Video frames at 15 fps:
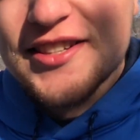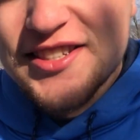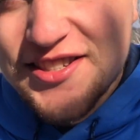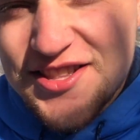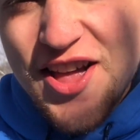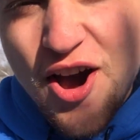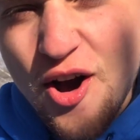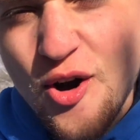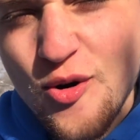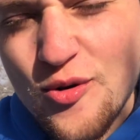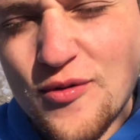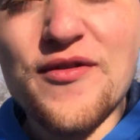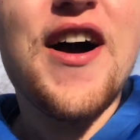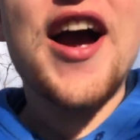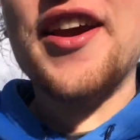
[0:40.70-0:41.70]

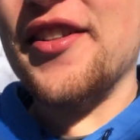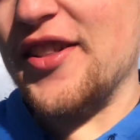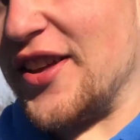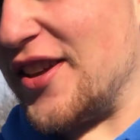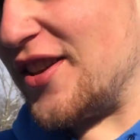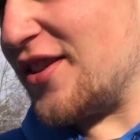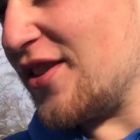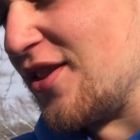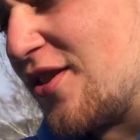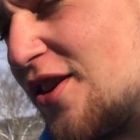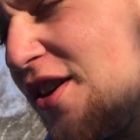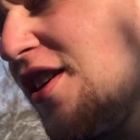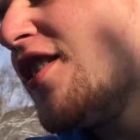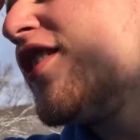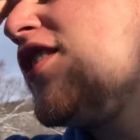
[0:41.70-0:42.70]
Snow, finally.
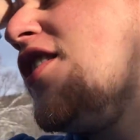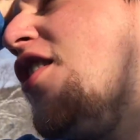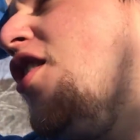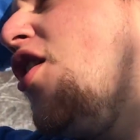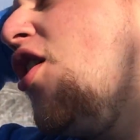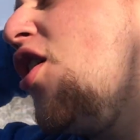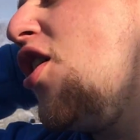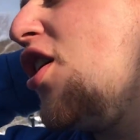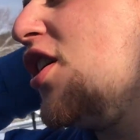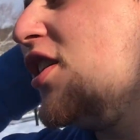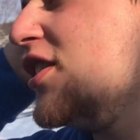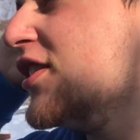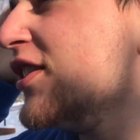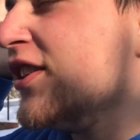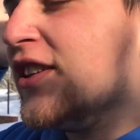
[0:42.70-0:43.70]

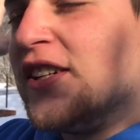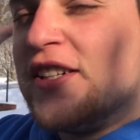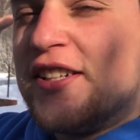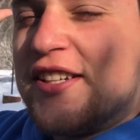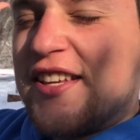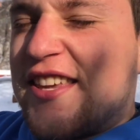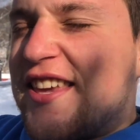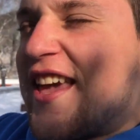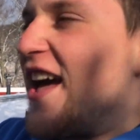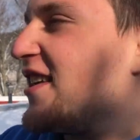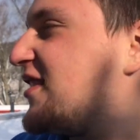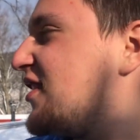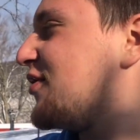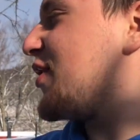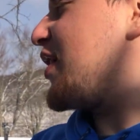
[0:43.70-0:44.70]
Oh,
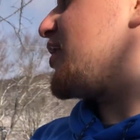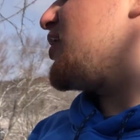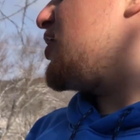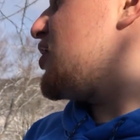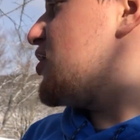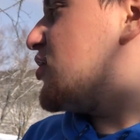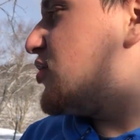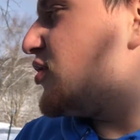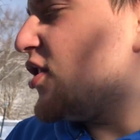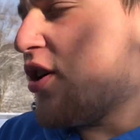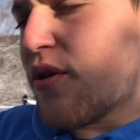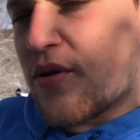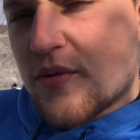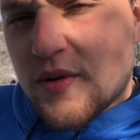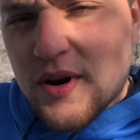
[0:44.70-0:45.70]
yes, okay.
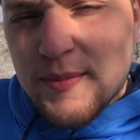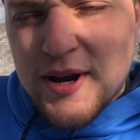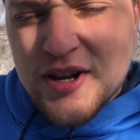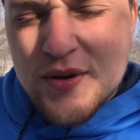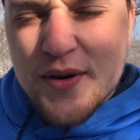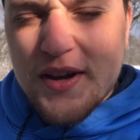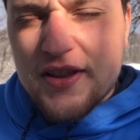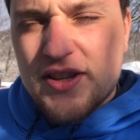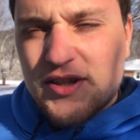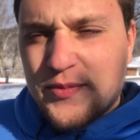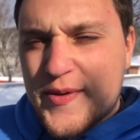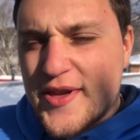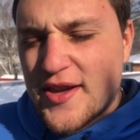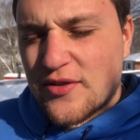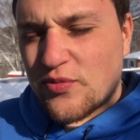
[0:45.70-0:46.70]
So, what am I doing
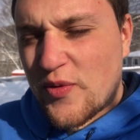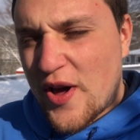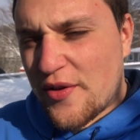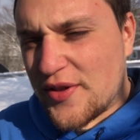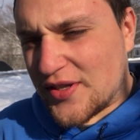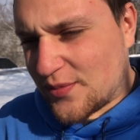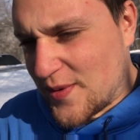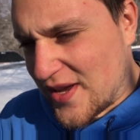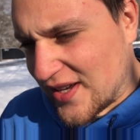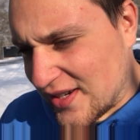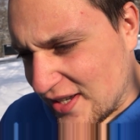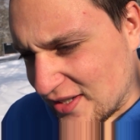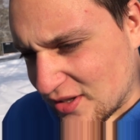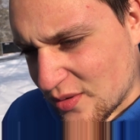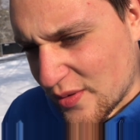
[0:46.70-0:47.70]
this weekend? Well, this
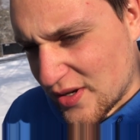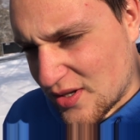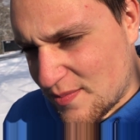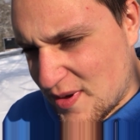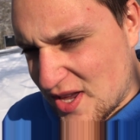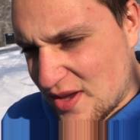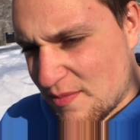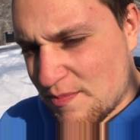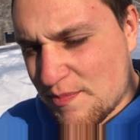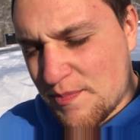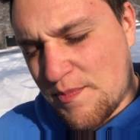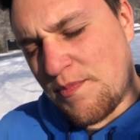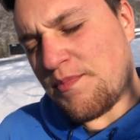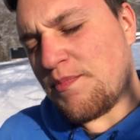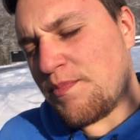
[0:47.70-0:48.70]
weekend is going to be
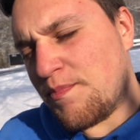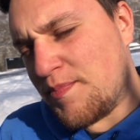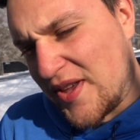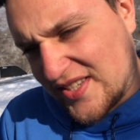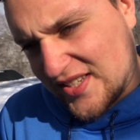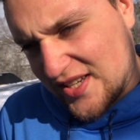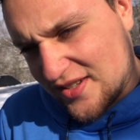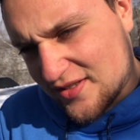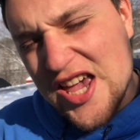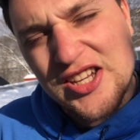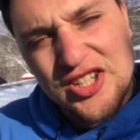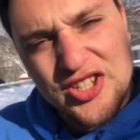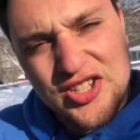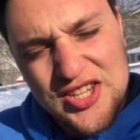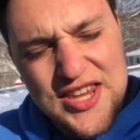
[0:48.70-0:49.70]

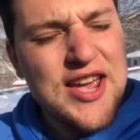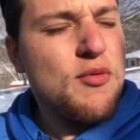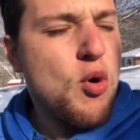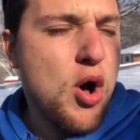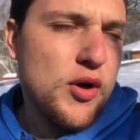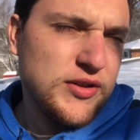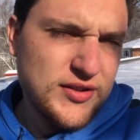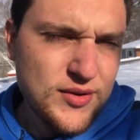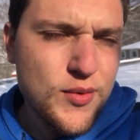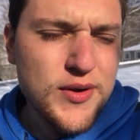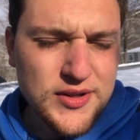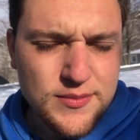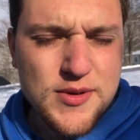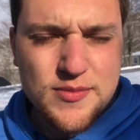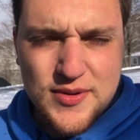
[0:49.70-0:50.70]
busy-ish. Yeah, well, it's
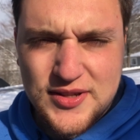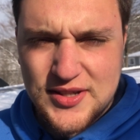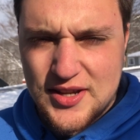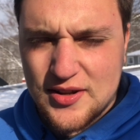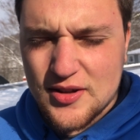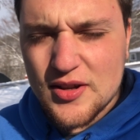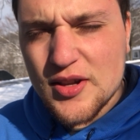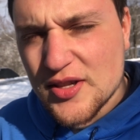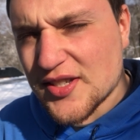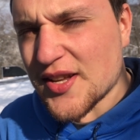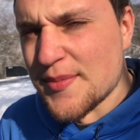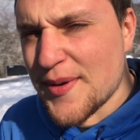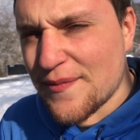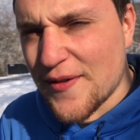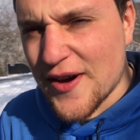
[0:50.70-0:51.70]
going to be busy. It's
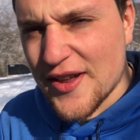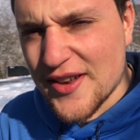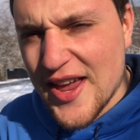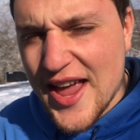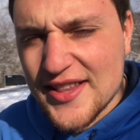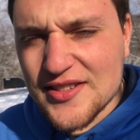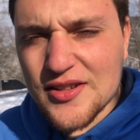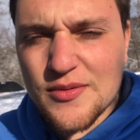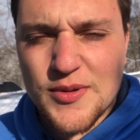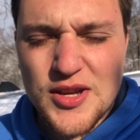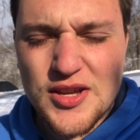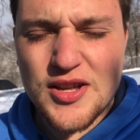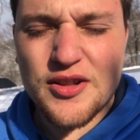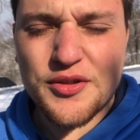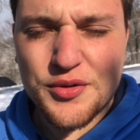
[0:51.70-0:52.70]
gonna be fun, it's gonna
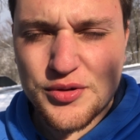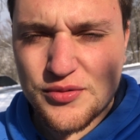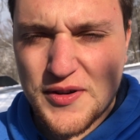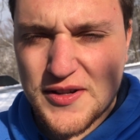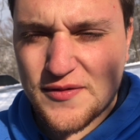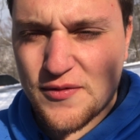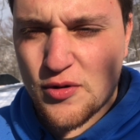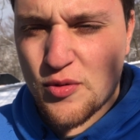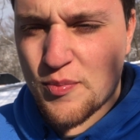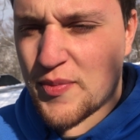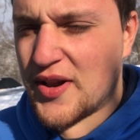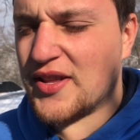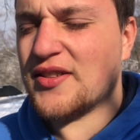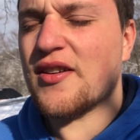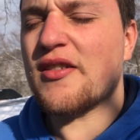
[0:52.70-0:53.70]
be a little stressful,
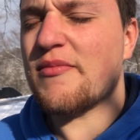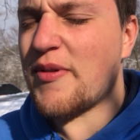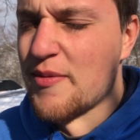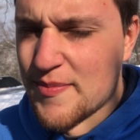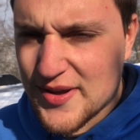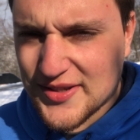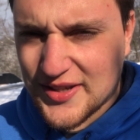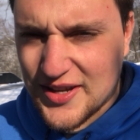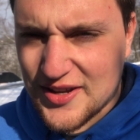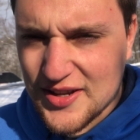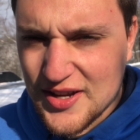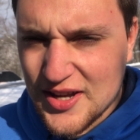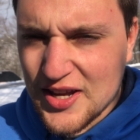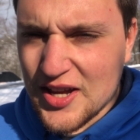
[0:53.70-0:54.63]
but it's gonna be busy.